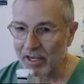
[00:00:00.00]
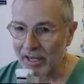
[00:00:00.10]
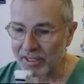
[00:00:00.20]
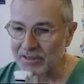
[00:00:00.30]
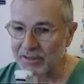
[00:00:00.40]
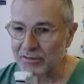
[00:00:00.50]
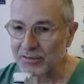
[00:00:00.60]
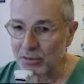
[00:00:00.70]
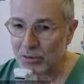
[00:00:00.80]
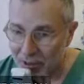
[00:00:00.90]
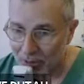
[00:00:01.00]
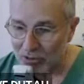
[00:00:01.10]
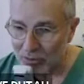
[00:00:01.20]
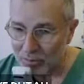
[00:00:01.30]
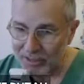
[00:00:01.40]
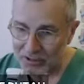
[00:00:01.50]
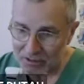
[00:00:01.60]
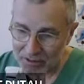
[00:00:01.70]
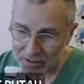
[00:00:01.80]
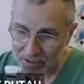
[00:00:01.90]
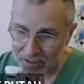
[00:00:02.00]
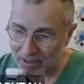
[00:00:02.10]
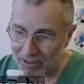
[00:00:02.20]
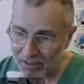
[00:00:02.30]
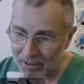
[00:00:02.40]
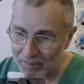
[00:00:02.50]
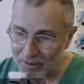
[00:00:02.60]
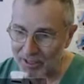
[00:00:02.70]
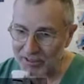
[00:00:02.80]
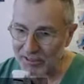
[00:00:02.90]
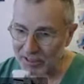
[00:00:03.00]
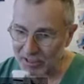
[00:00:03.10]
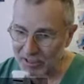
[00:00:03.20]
And if you really want to place metallic stents,